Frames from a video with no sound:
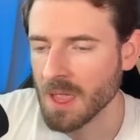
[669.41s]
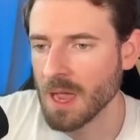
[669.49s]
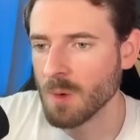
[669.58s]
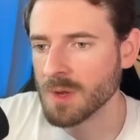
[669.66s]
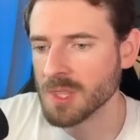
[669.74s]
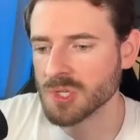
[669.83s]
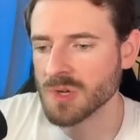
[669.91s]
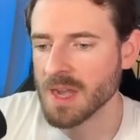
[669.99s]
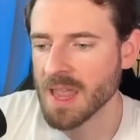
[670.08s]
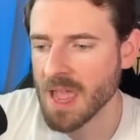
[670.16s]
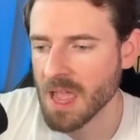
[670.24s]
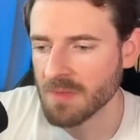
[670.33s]
I wanted to try
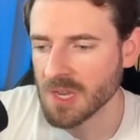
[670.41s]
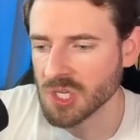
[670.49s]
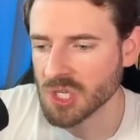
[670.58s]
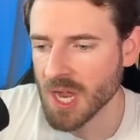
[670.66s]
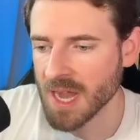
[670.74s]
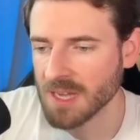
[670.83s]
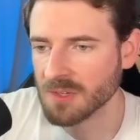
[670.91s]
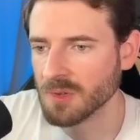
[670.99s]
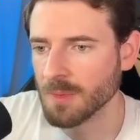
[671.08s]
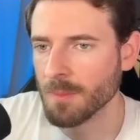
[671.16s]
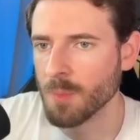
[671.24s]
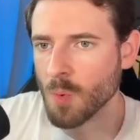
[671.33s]
to have a giant
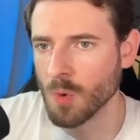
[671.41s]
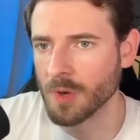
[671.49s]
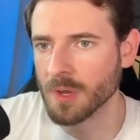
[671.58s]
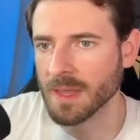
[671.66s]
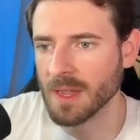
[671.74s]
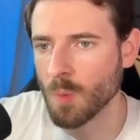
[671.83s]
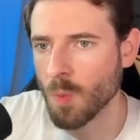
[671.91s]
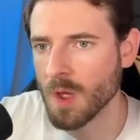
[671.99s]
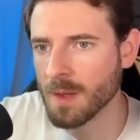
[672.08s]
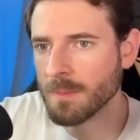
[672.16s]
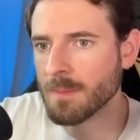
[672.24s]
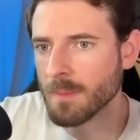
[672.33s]
board, like
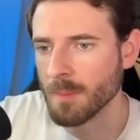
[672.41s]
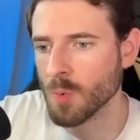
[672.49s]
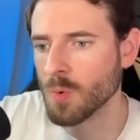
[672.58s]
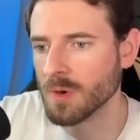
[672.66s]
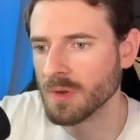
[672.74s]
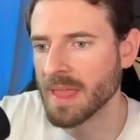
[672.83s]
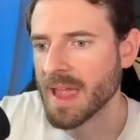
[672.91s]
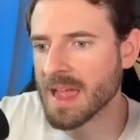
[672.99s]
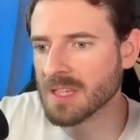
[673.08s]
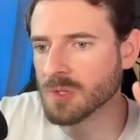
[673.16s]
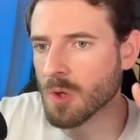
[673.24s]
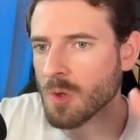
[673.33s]
one board that
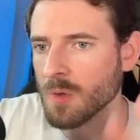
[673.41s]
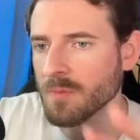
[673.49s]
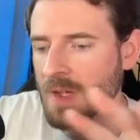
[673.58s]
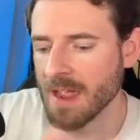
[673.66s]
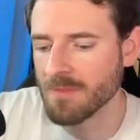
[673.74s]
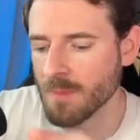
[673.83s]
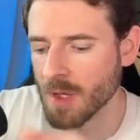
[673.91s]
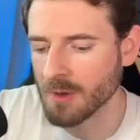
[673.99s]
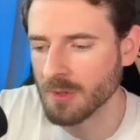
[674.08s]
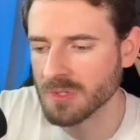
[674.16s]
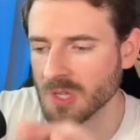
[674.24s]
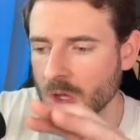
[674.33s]
has all five
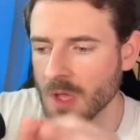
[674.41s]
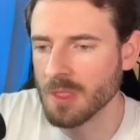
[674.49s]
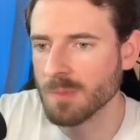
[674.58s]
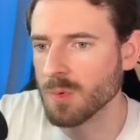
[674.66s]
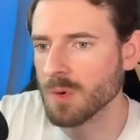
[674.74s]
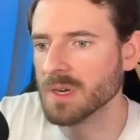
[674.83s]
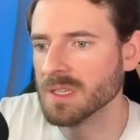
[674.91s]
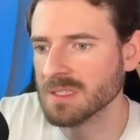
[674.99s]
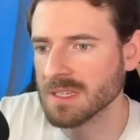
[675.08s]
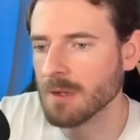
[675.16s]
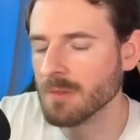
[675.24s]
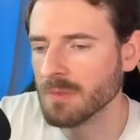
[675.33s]
models on the board
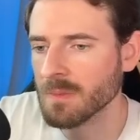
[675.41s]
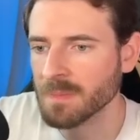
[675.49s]
itself.